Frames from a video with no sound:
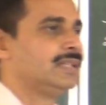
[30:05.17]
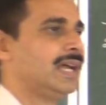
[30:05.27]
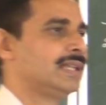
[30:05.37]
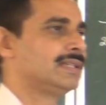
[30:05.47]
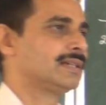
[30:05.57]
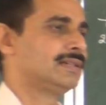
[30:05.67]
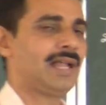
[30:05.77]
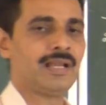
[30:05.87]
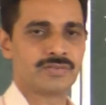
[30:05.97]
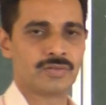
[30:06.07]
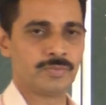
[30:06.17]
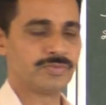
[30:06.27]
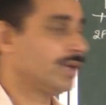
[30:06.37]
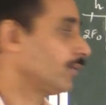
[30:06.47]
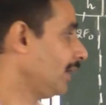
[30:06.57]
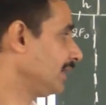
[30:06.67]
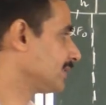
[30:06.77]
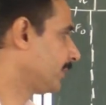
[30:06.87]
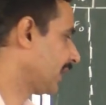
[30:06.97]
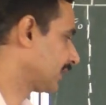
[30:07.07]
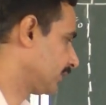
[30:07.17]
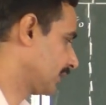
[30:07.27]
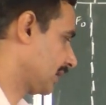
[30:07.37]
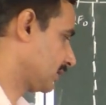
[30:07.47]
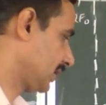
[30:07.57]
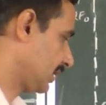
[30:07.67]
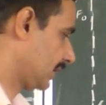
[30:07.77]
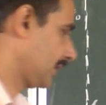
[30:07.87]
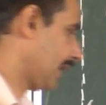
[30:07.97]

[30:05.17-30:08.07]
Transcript: that is the telescope. Sir, what is the magnification in a